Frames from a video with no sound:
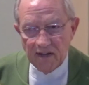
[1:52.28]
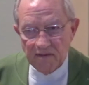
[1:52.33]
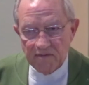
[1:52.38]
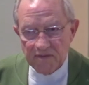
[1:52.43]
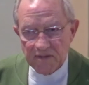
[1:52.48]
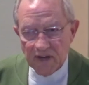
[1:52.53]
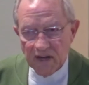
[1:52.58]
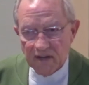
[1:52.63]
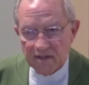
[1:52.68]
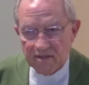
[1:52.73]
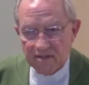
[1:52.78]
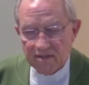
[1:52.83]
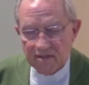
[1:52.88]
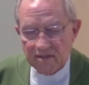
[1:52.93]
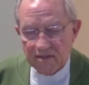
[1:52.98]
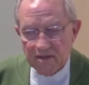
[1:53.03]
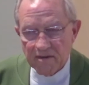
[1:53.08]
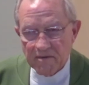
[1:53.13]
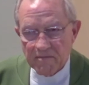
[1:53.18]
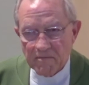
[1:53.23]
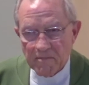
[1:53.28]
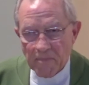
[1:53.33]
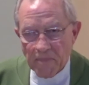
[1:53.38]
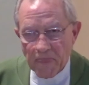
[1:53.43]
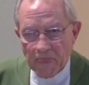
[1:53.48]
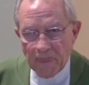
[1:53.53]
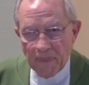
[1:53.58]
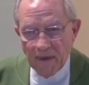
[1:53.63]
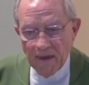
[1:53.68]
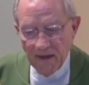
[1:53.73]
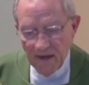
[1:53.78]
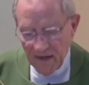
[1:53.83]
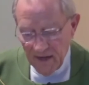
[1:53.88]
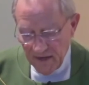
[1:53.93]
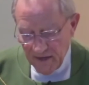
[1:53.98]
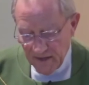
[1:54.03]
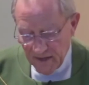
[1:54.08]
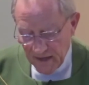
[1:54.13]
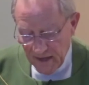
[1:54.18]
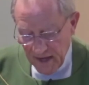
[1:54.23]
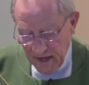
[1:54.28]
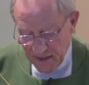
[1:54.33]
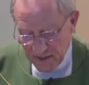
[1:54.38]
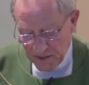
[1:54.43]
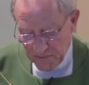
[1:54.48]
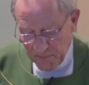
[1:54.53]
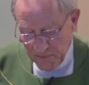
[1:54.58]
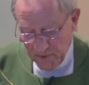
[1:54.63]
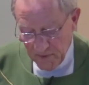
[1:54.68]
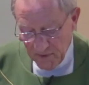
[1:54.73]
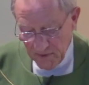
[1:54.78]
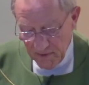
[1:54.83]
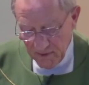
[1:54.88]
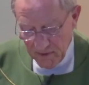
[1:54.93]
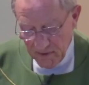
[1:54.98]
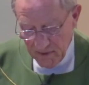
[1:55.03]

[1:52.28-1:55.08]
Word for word: loves us. And in the gospel,